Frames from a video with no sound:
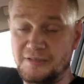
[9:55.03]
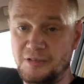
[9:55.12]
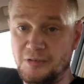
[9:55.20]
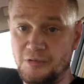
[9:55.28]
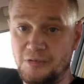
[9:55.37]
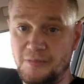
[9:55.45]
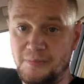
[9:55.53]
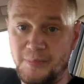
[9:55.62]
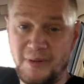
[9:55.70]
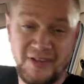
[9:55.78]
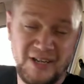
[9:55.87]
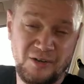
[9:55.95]
So,
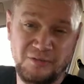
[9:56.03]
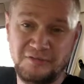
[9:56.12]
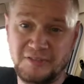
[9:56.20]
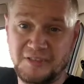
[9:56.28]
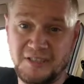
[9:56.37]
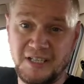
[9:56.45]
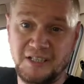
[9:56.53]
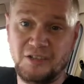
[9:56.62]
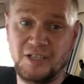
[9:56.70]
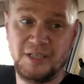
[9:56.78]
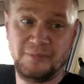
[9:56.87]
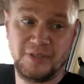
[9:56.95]
but then I also decided to
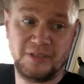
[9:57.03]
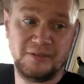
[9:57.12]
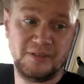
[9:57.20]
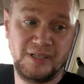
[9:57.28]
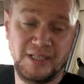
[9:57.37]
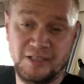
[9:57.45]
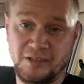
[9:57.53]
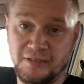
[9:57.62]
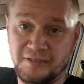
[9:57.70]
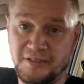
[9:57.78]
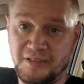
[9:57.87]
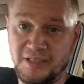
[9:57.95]
clean up the light
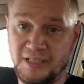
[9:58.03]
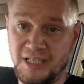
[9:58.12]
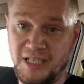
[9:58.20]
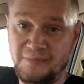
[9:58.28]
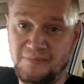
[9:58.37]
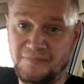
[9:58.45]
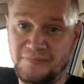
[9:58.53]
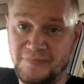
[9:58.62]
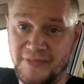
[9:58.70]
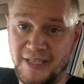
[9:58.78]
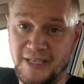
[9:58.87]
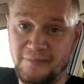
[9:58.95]
cluster again,
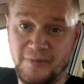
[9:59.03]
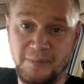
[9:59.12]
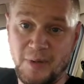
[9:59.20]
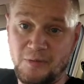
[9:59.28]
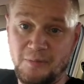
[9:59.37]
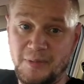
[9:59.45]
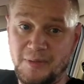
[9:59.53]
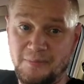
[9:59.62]
the bulb